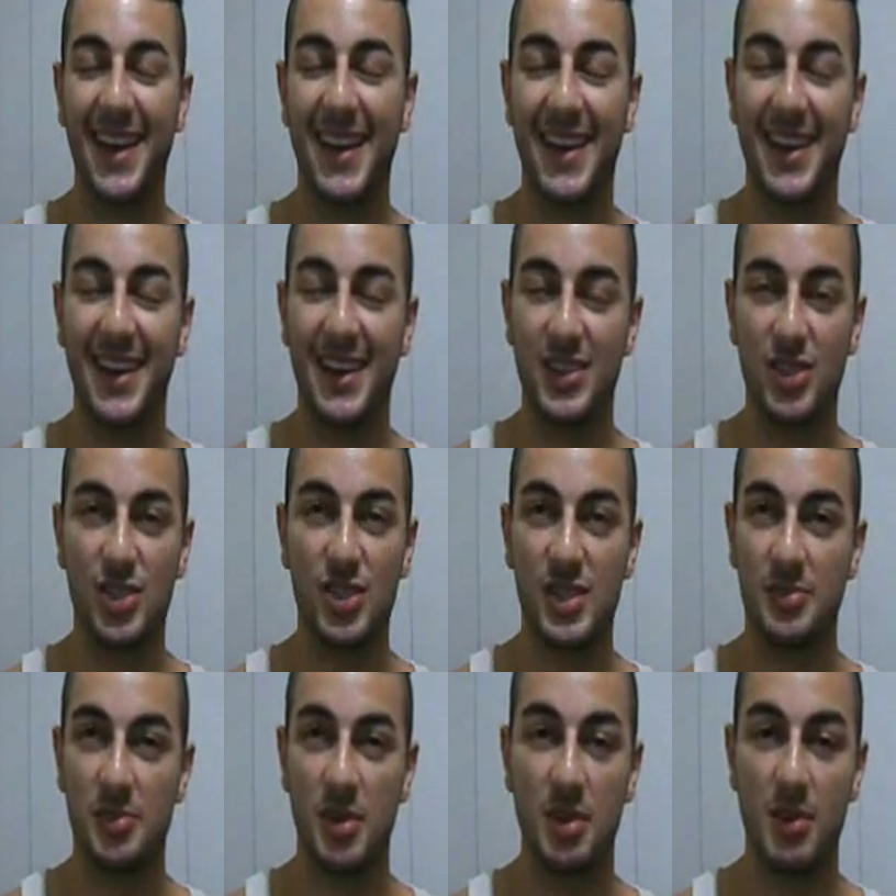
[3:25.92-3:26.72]
And she
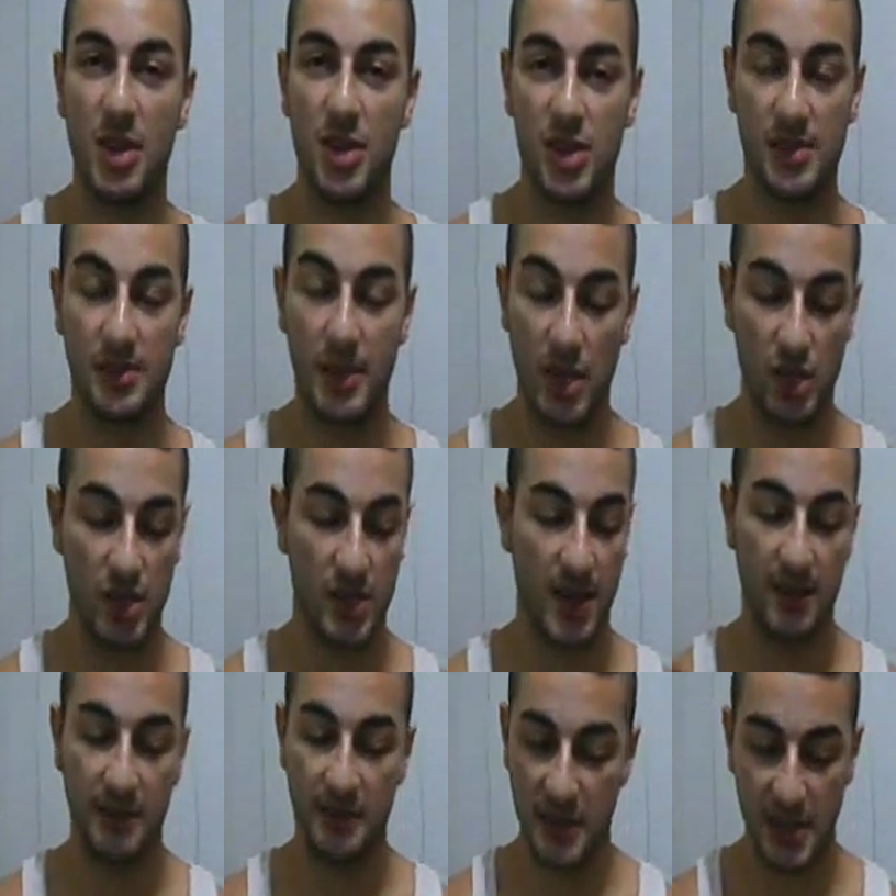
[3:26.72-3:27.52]
just pretty much smashes
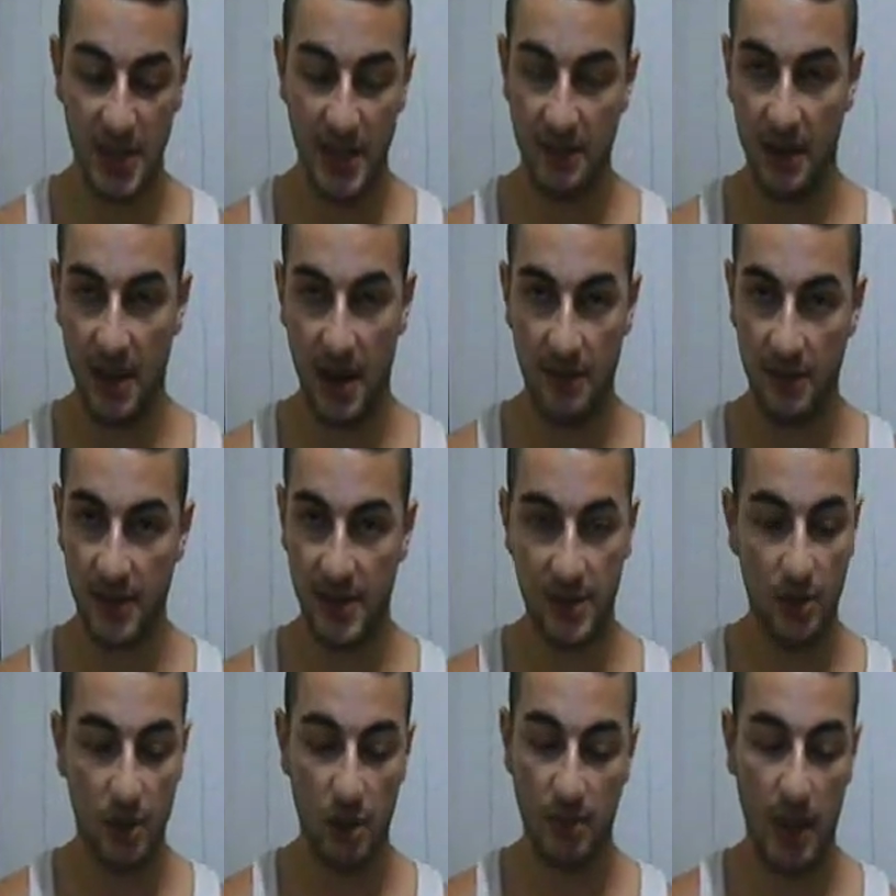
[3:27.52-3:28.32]
every diva, every
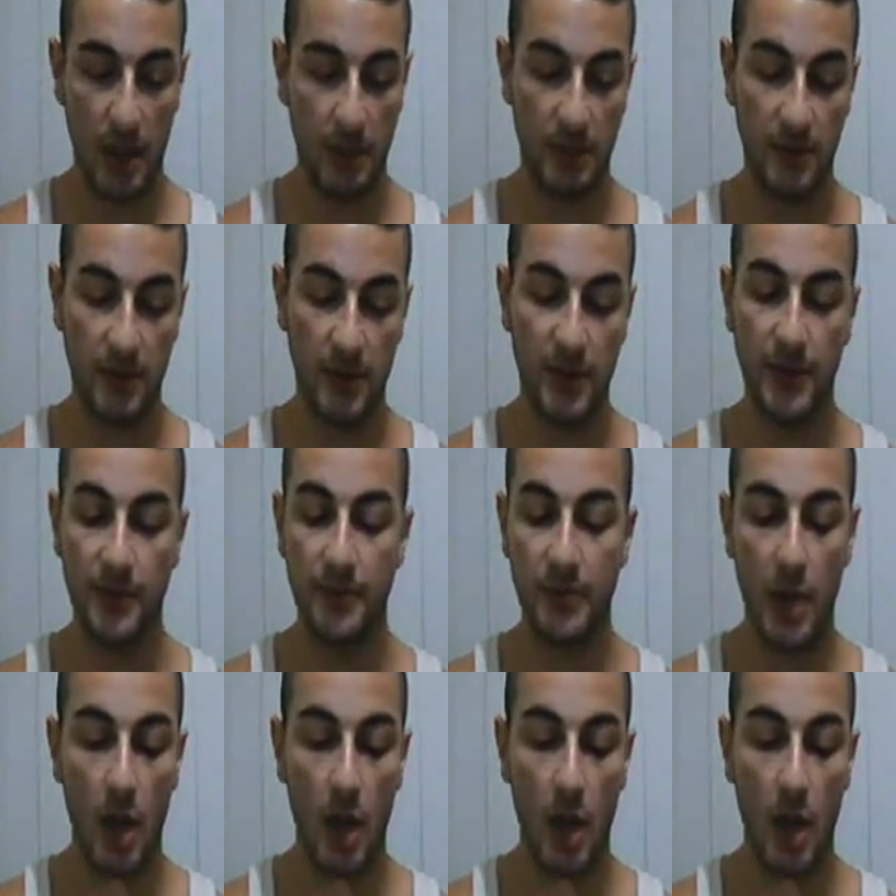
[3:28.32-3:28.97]
single pay-per-view.